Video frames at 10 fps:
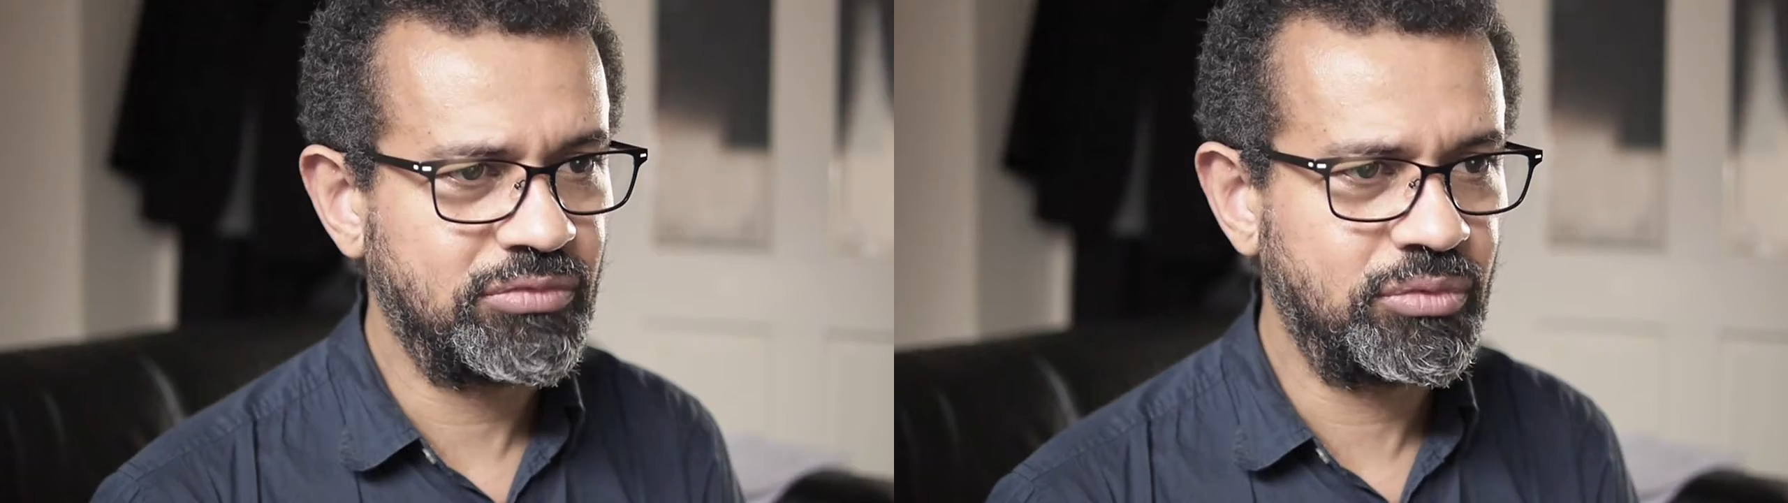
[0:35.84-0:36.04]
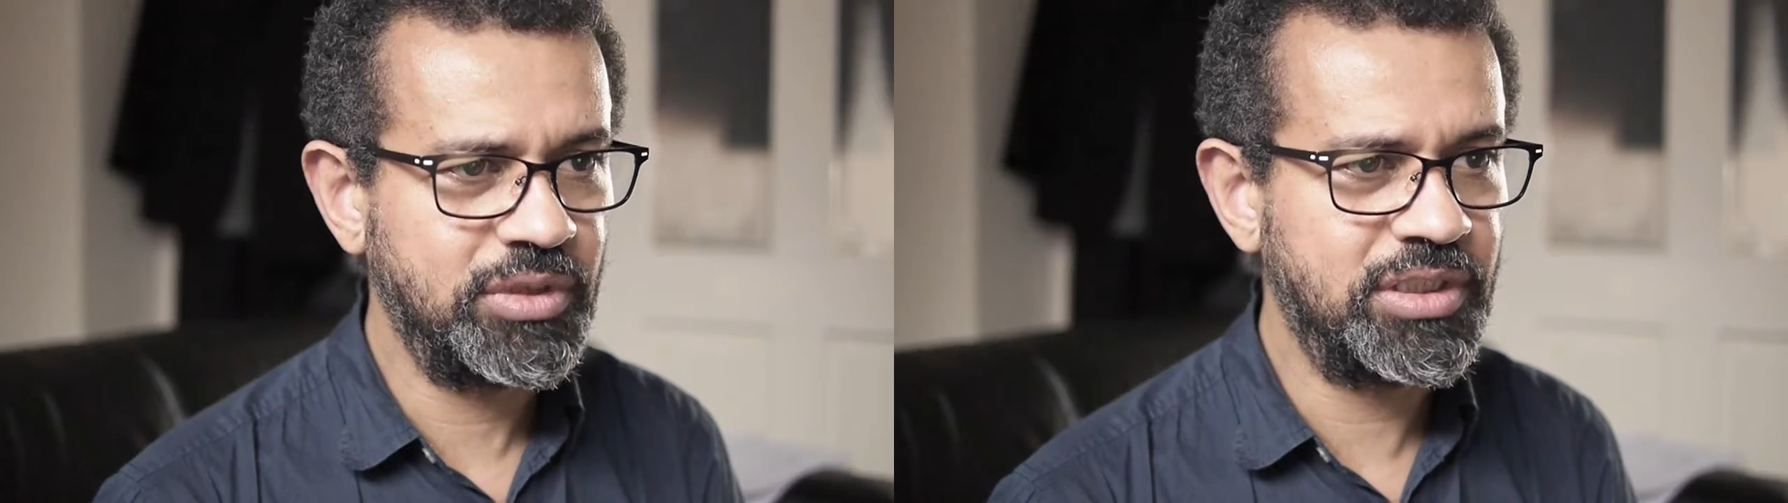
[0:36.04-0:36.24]

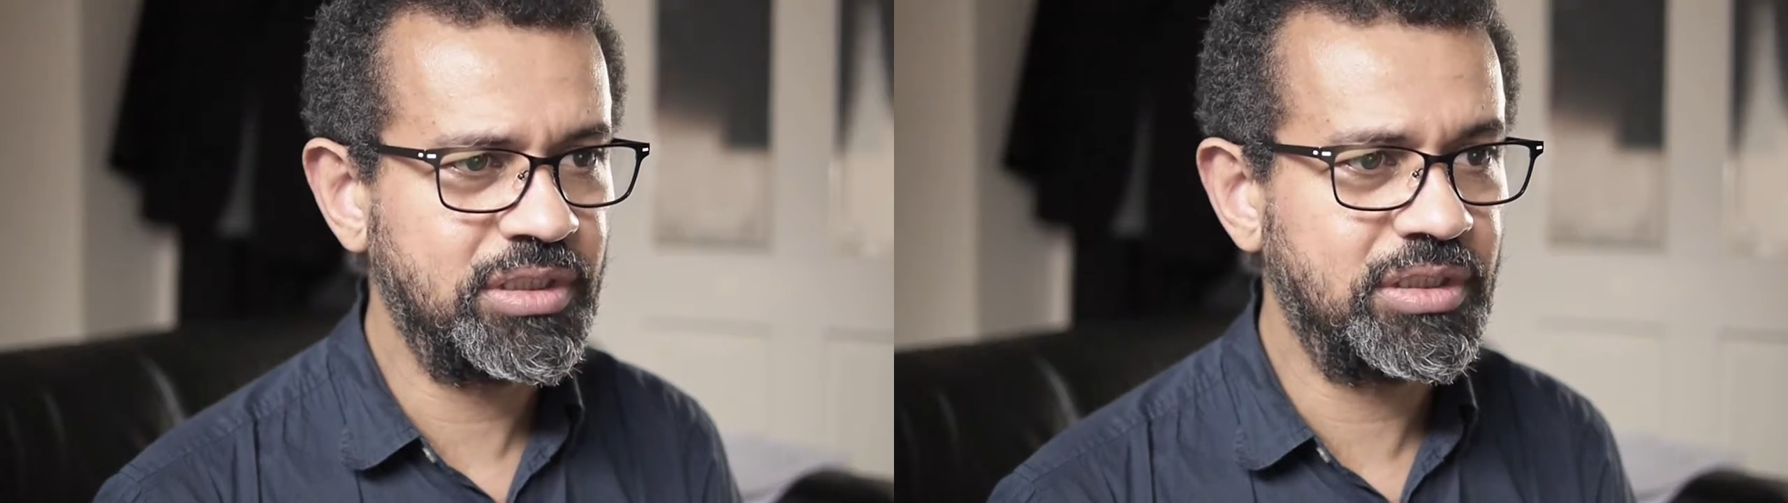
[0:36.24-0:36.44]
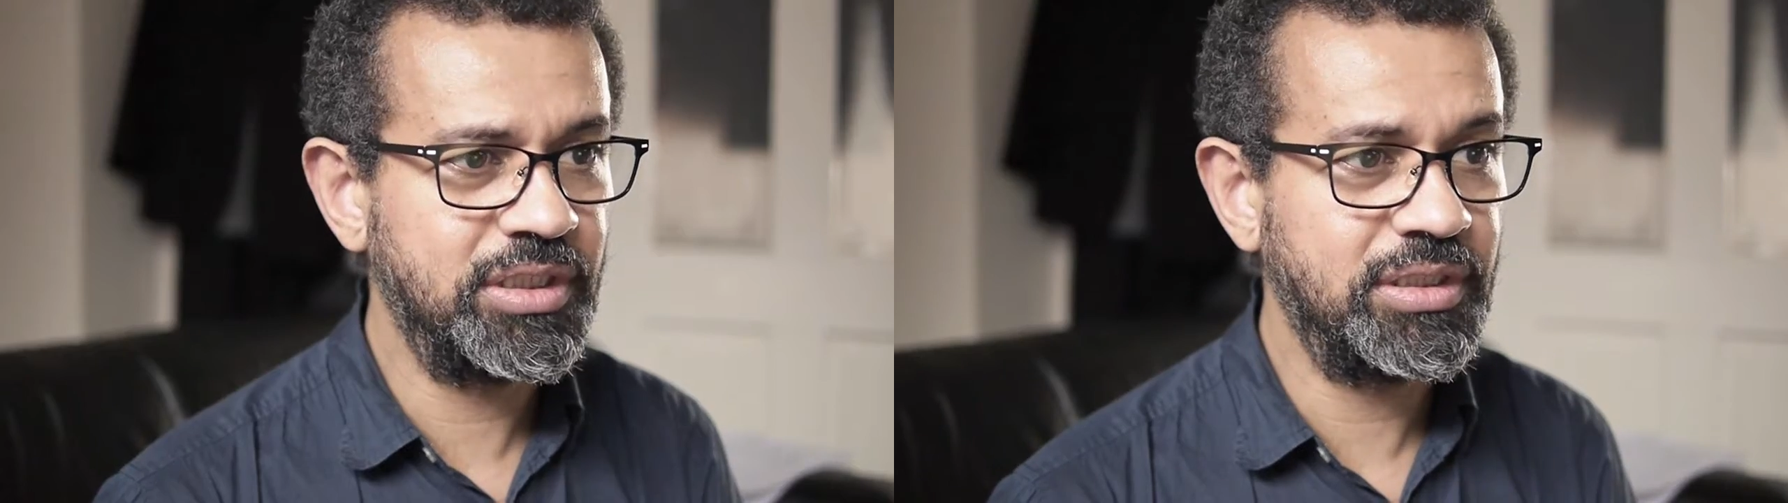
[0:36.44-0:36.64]

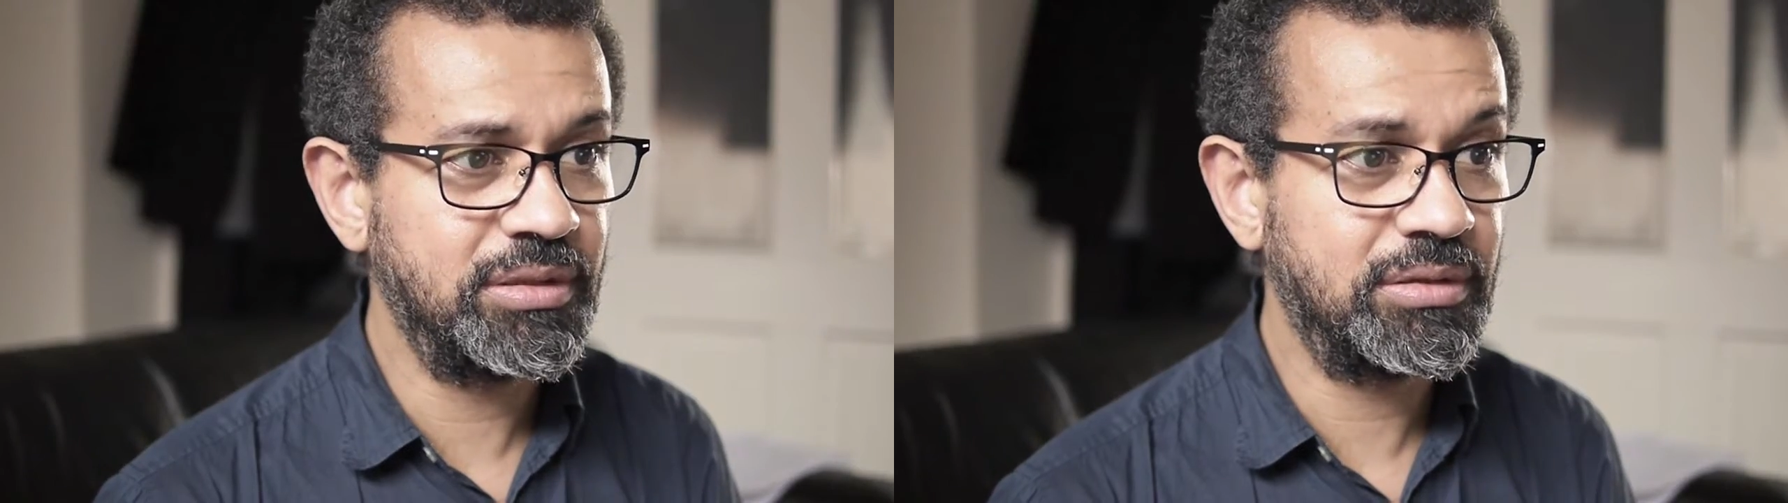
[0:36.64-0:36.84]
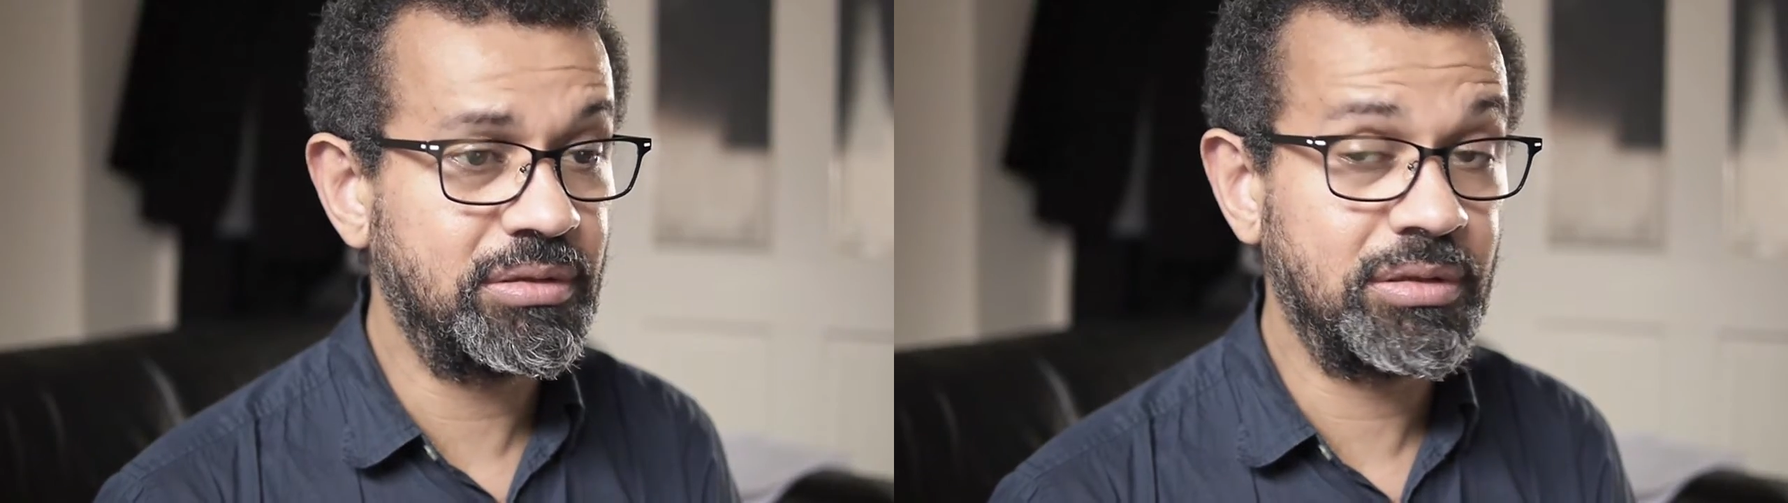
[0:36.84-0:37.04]
recently
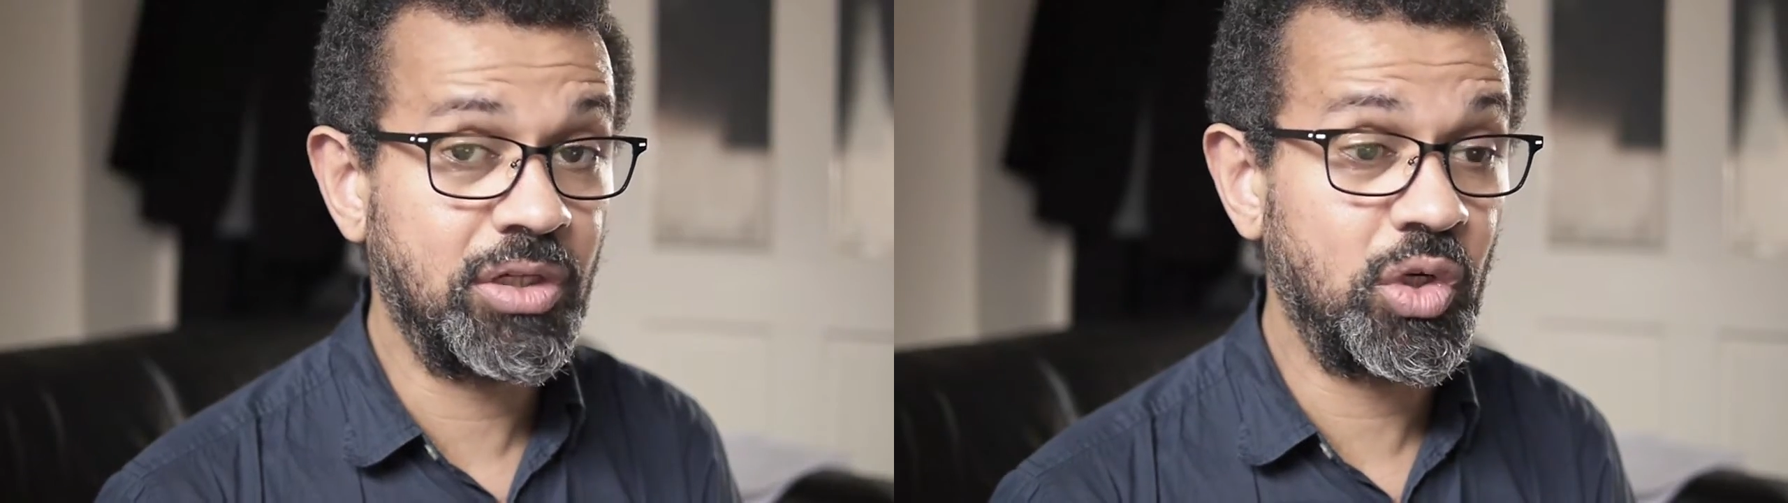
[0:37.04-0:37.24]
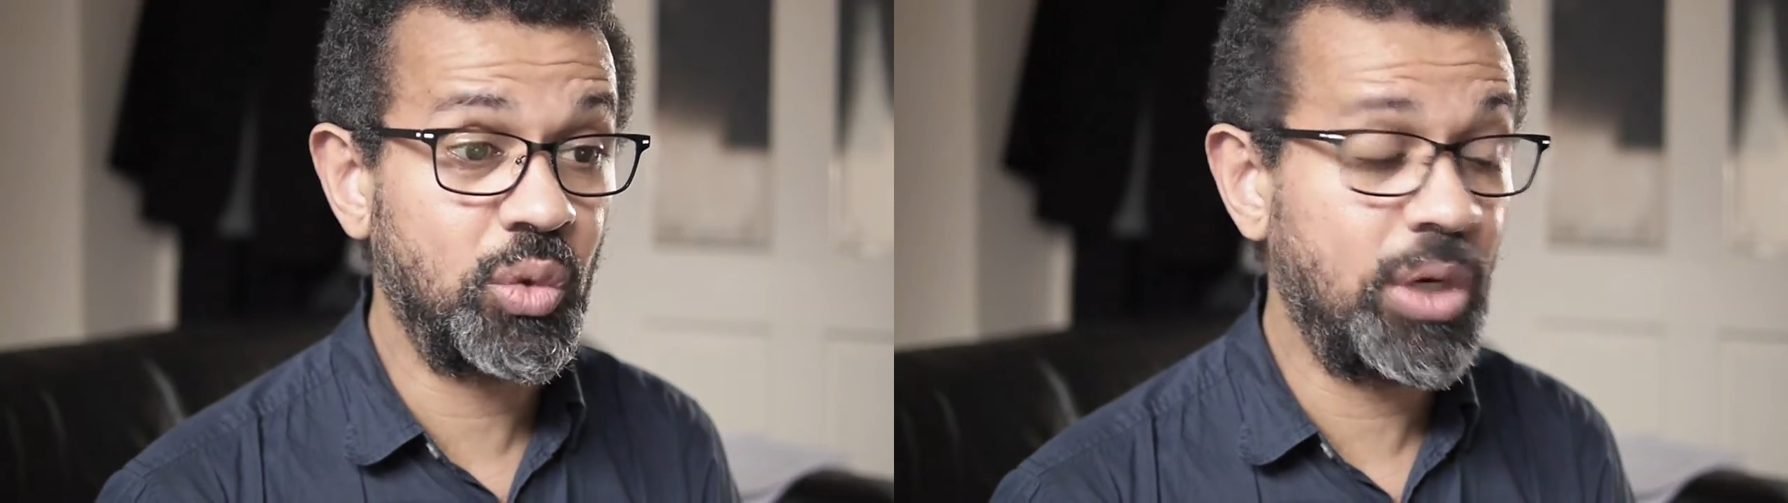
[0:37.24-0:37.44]
or a
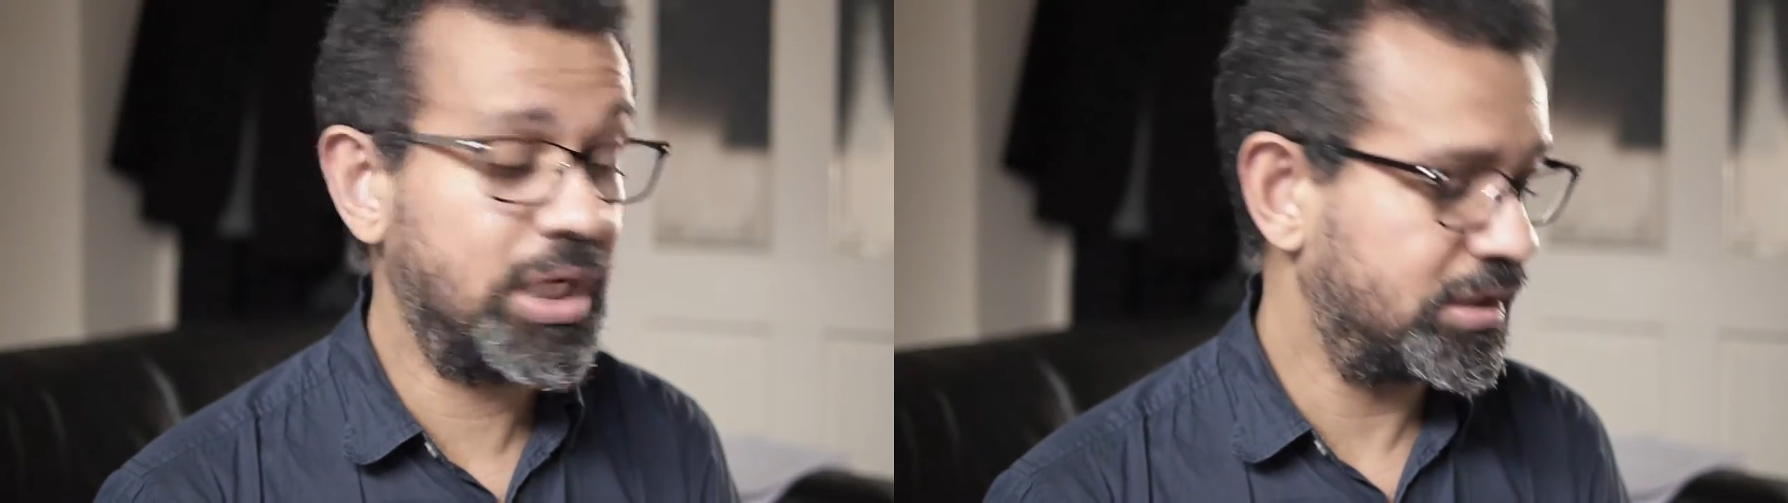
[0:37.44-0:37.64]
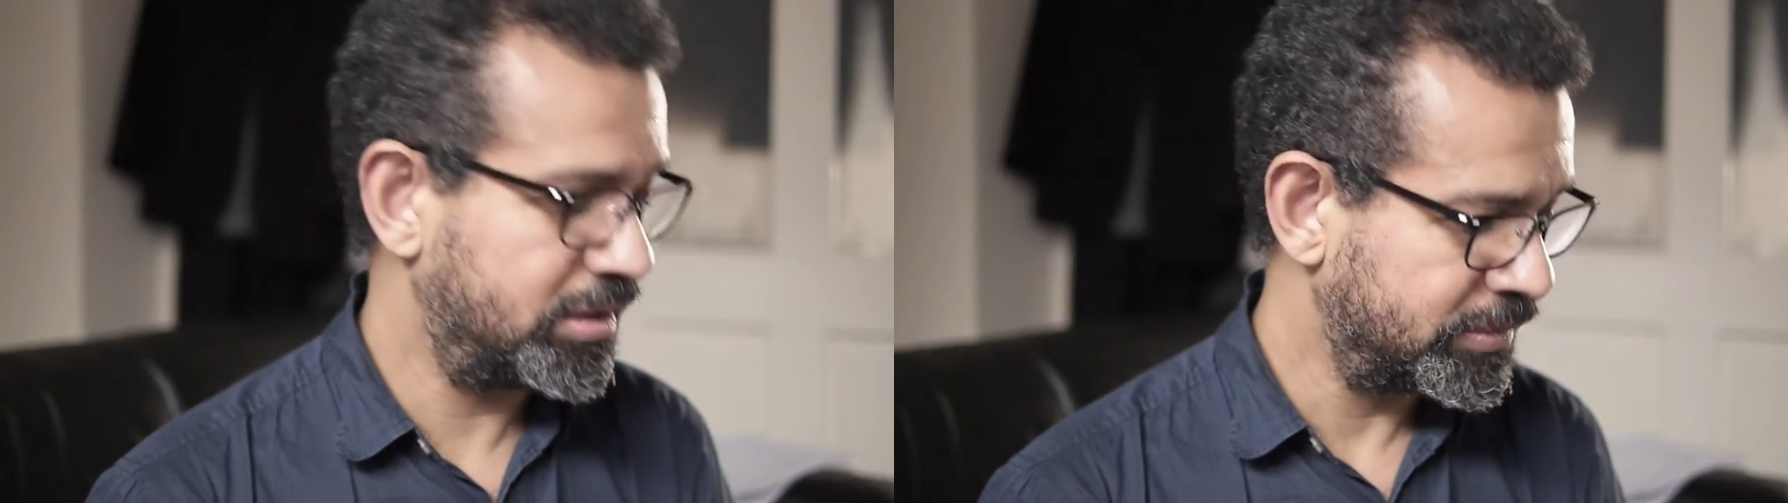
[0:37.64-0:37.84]
long while
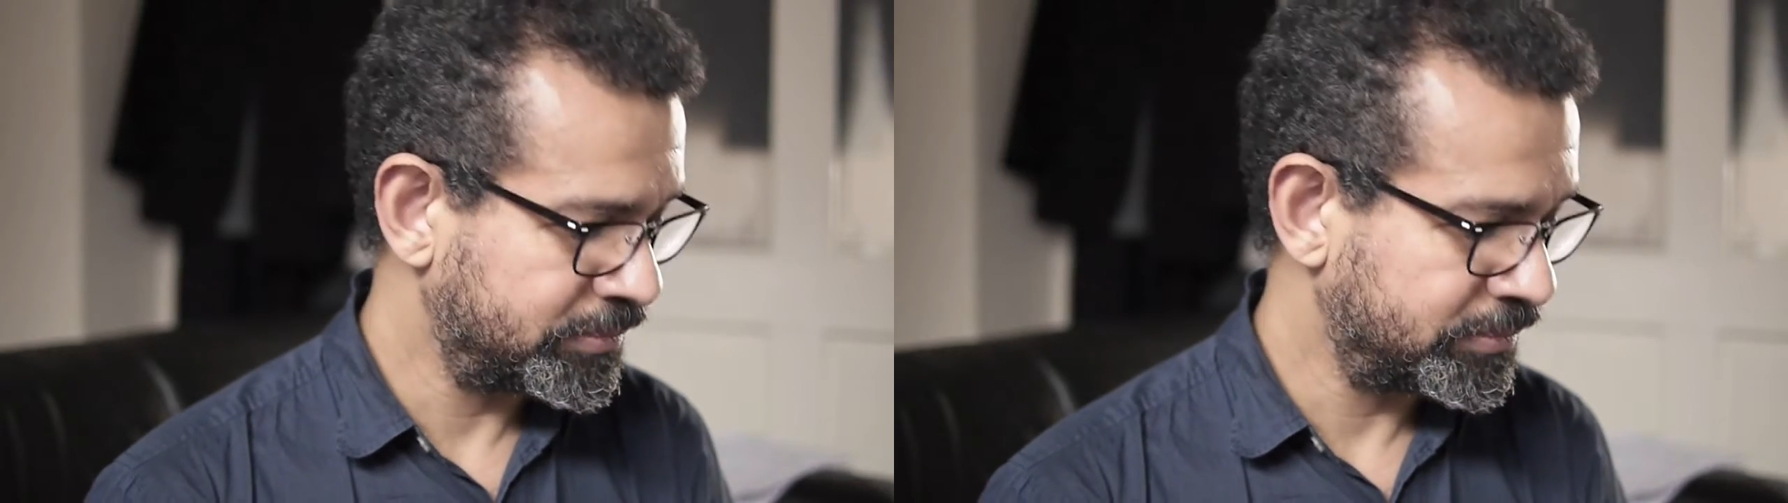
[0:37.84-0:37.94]
ago.